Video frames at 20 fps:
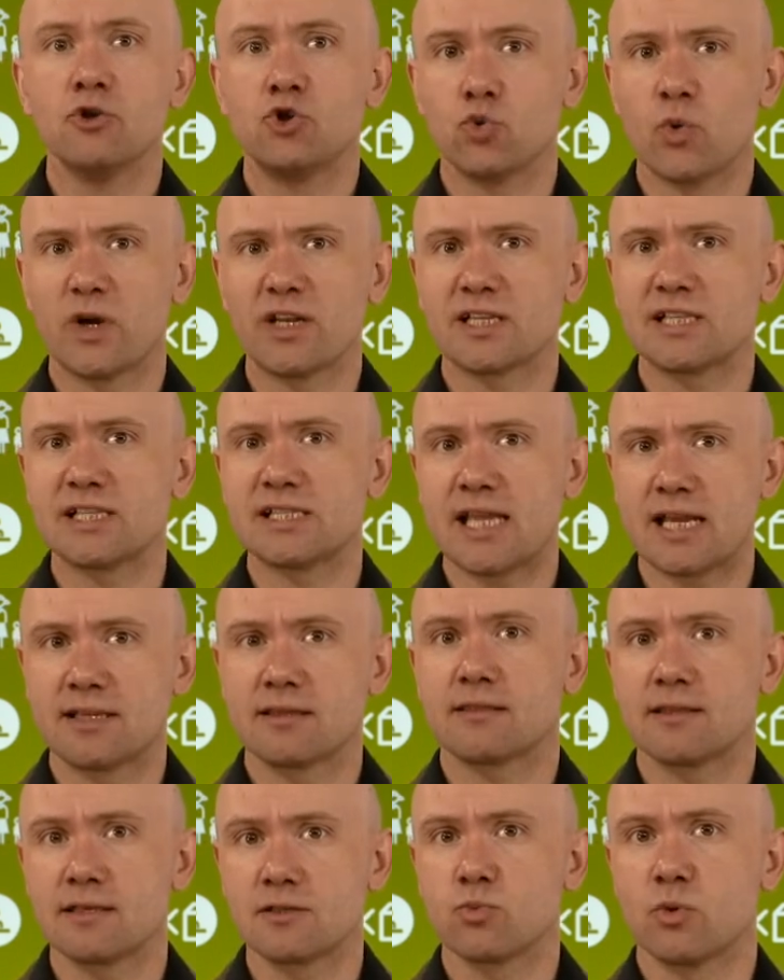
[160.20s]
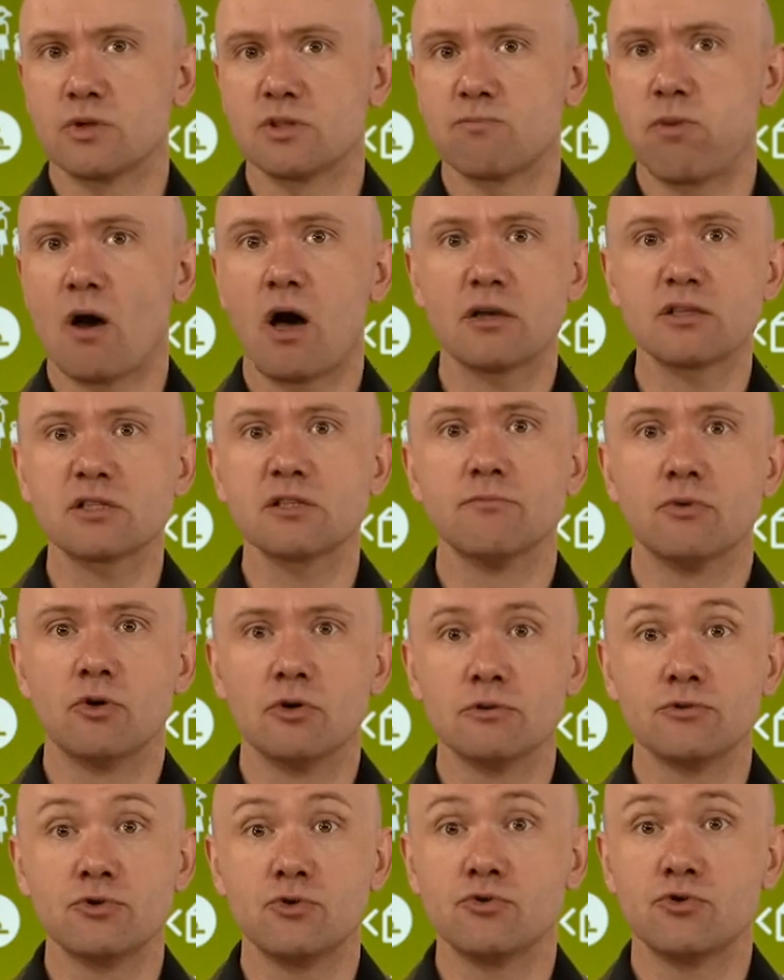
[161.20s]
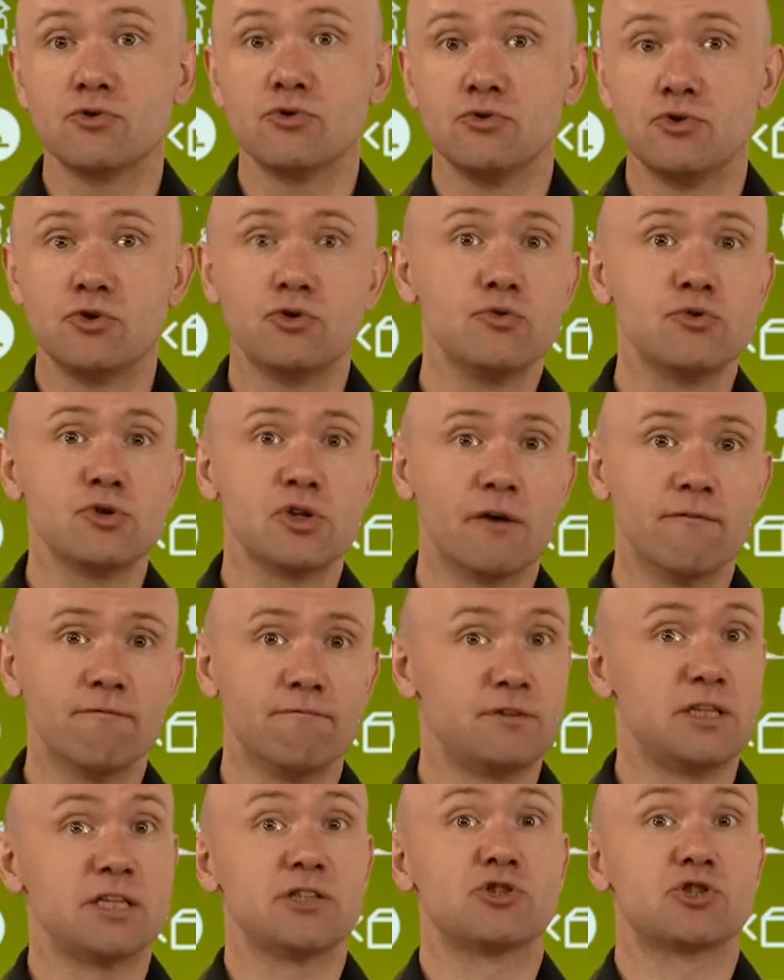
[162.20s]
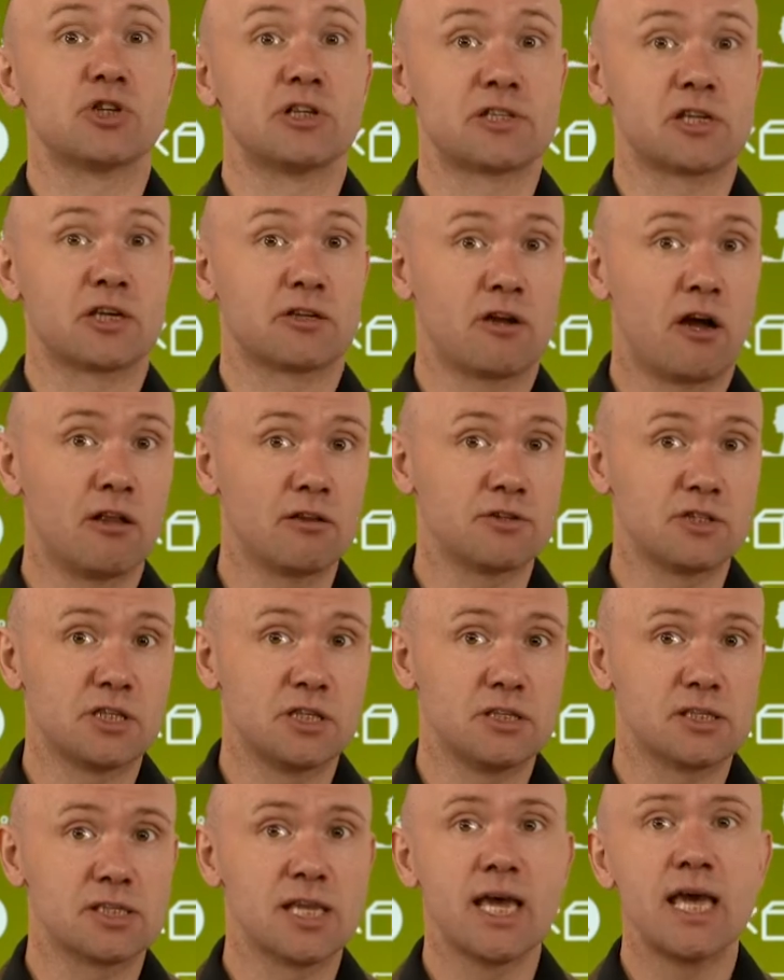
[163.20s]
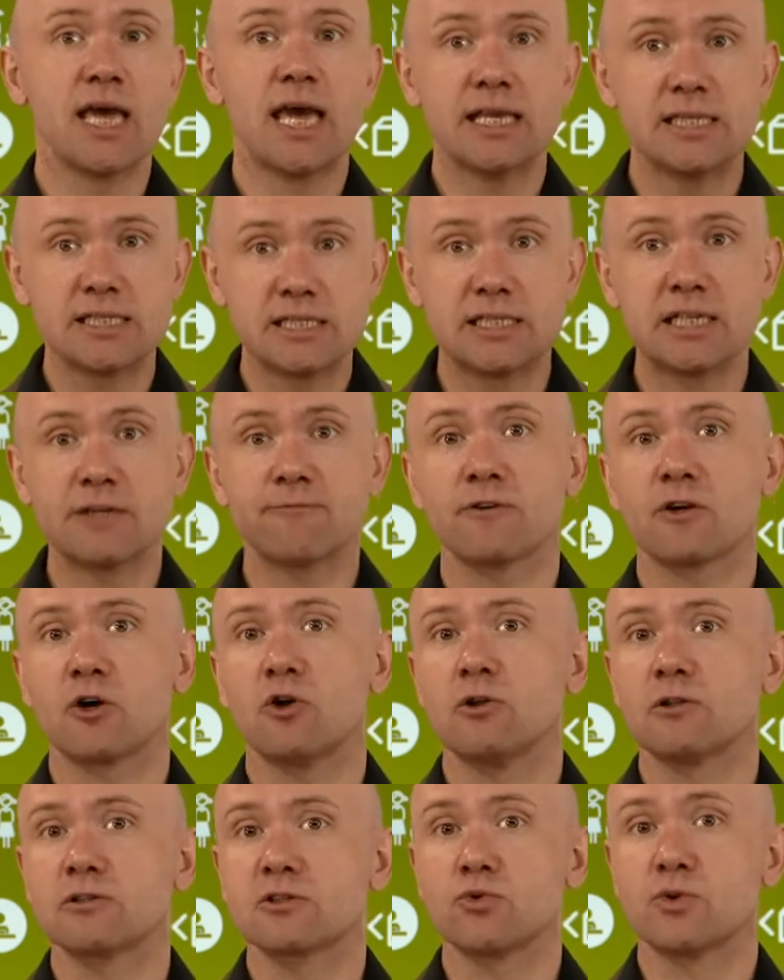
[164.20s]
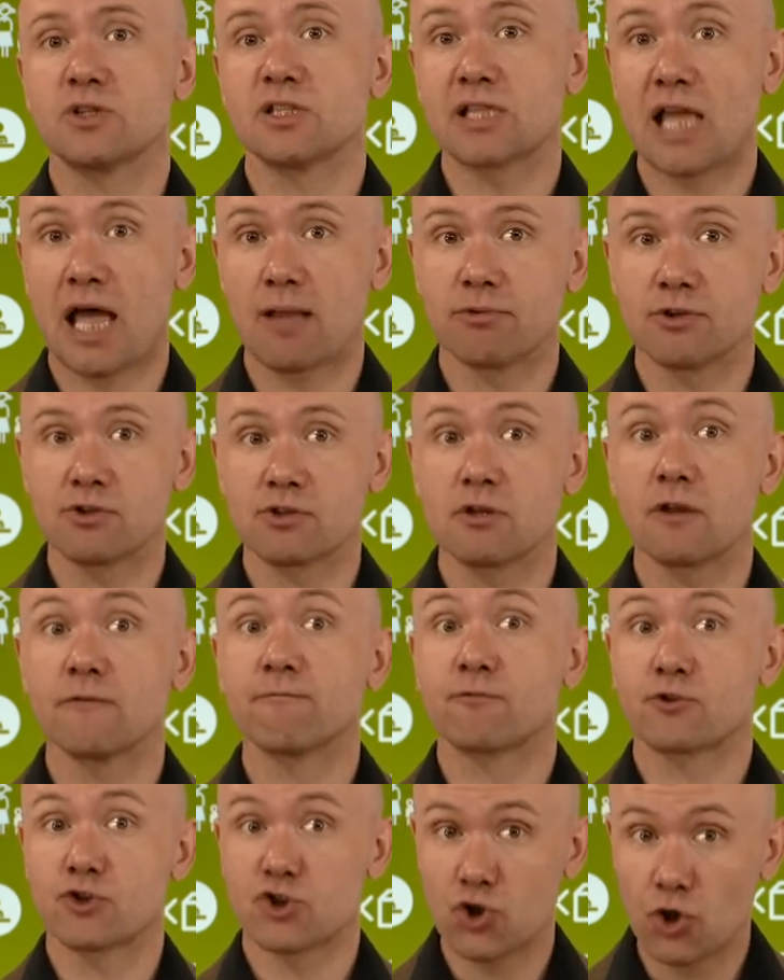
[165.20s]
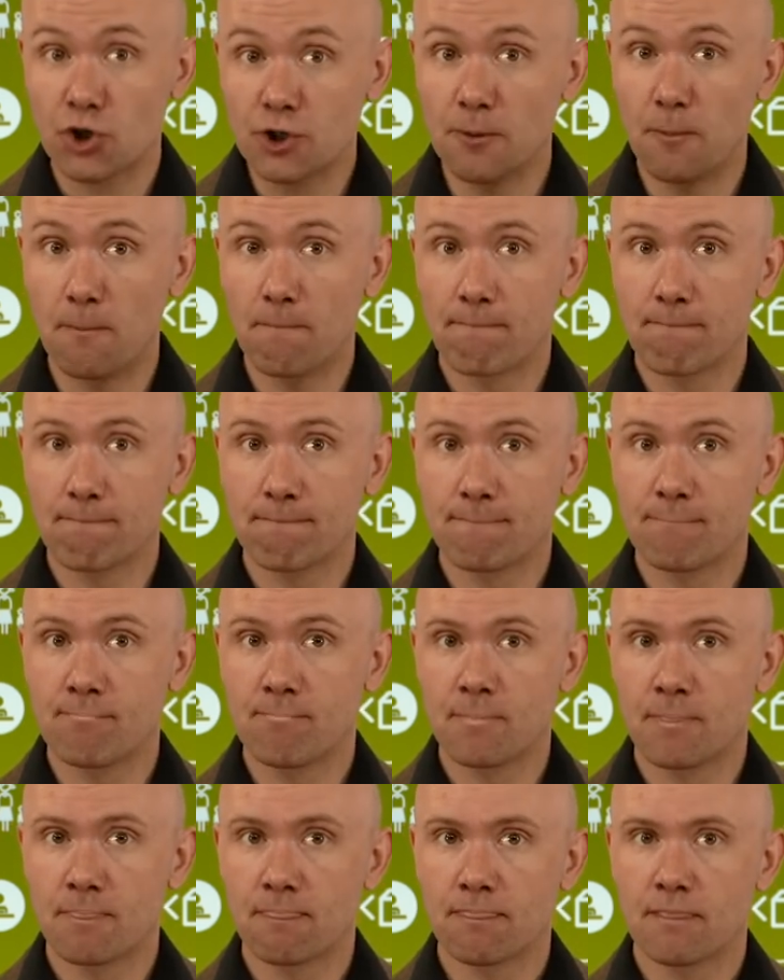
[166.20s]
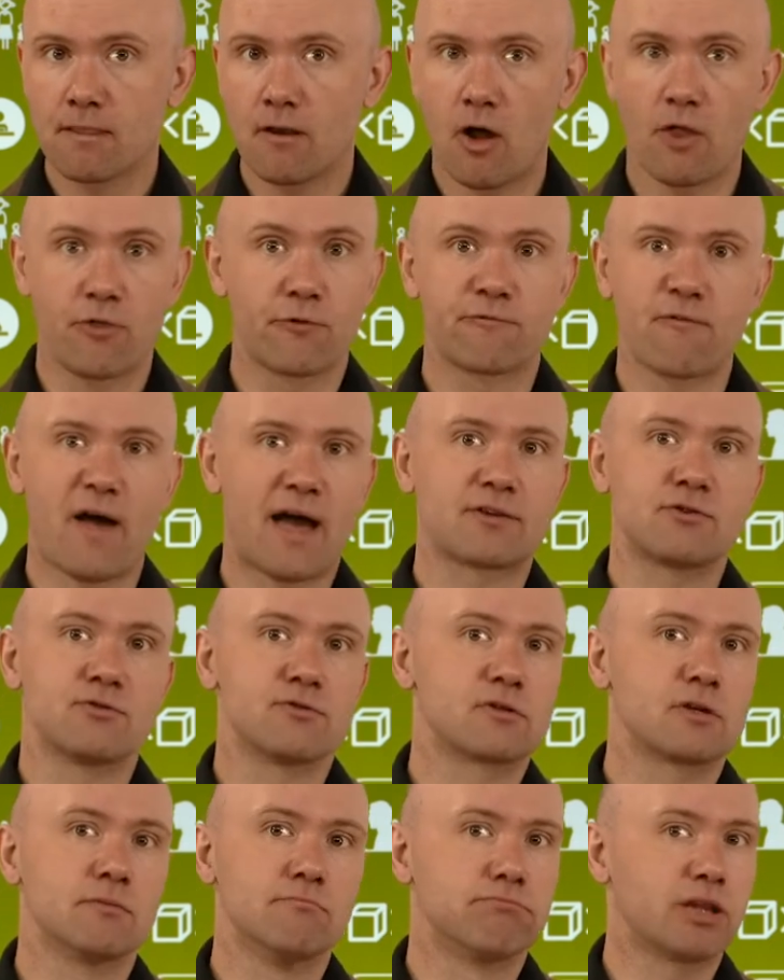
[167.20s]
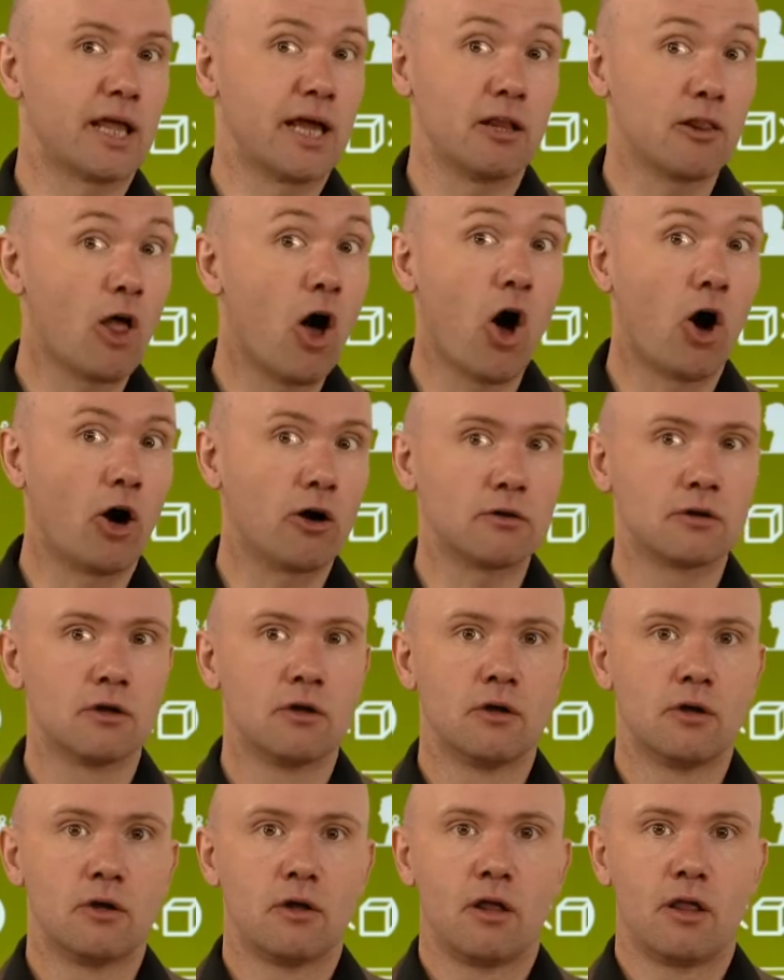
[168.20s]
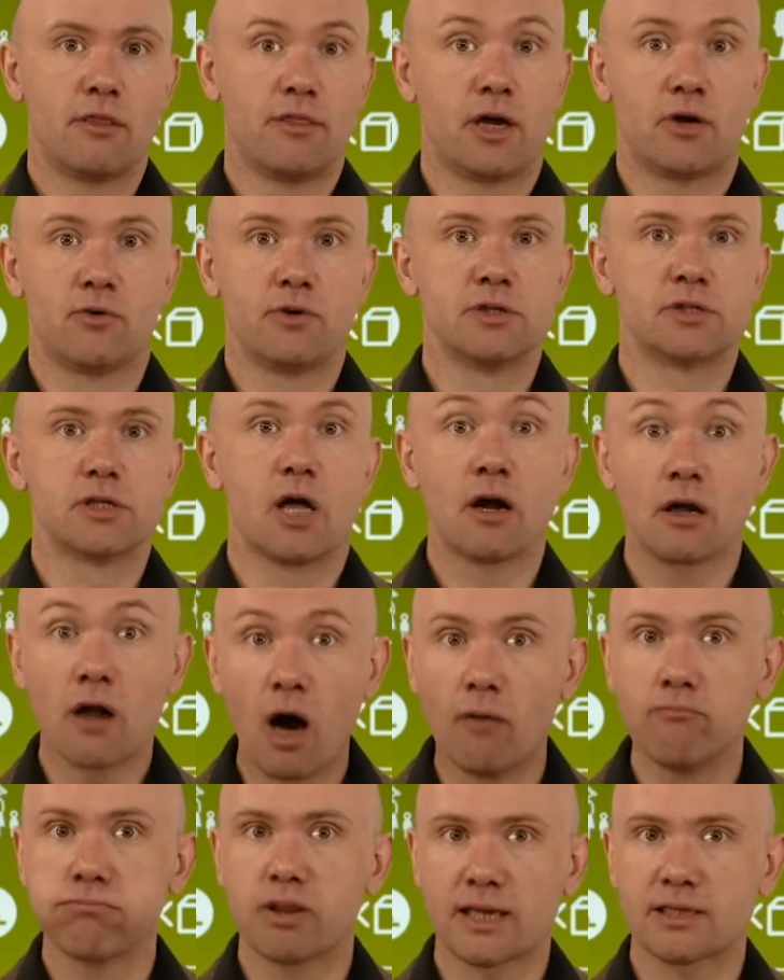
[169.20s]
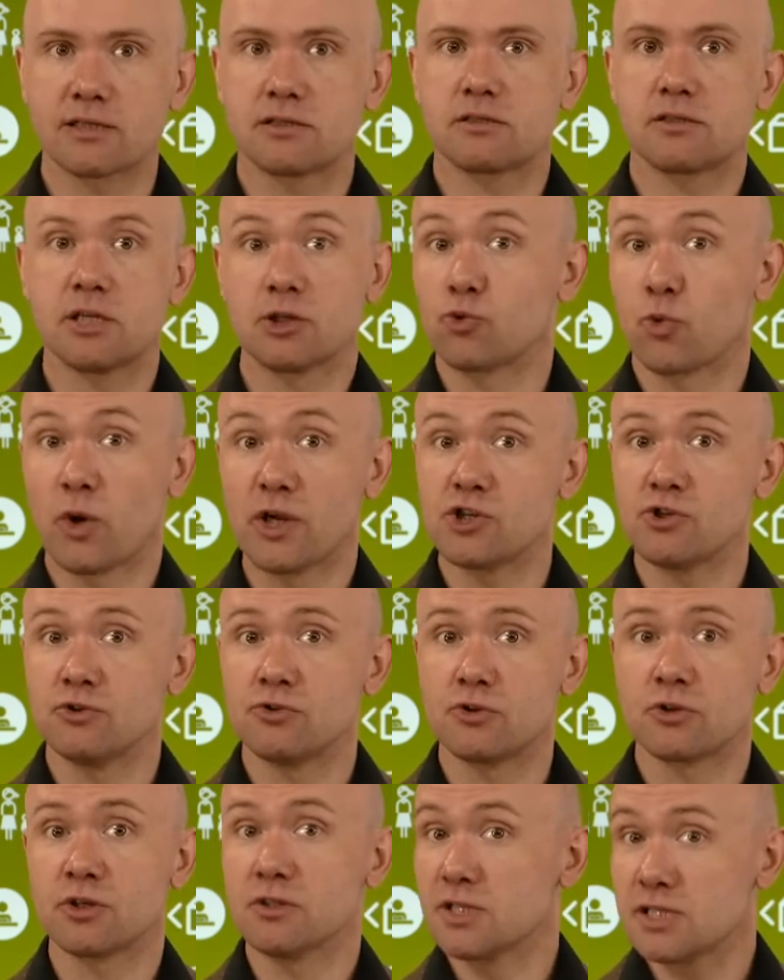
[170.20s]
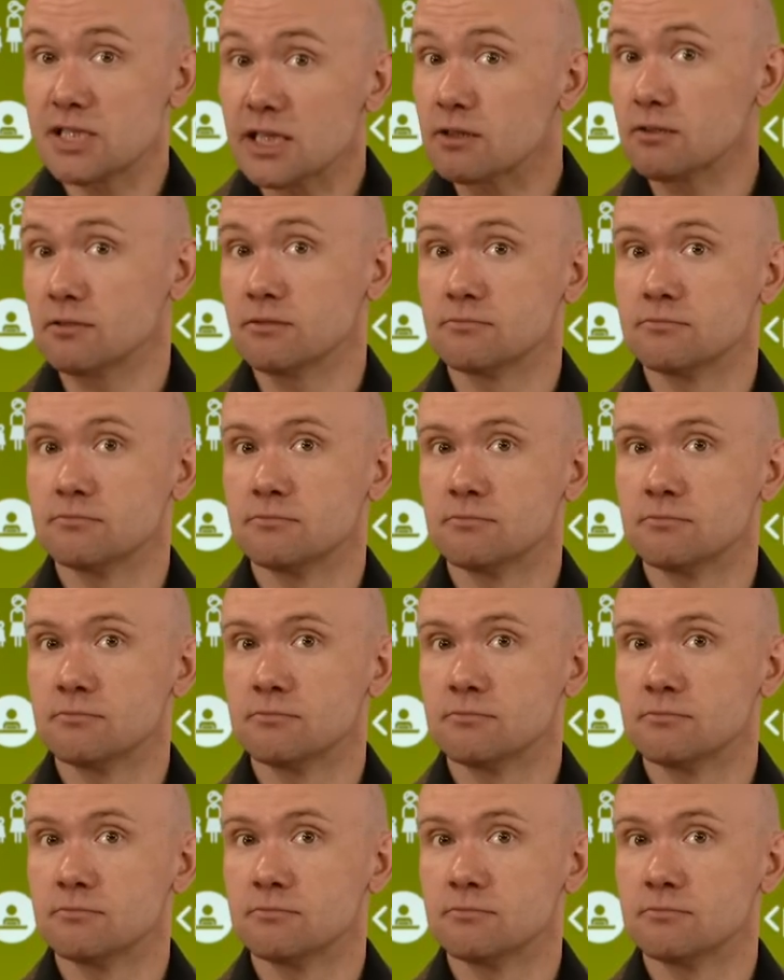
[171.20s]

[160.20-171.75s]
To what extent this was possible due to use of digital technologies is difficult to establish for certain. Other factors can play along. There is a complex situation to consider.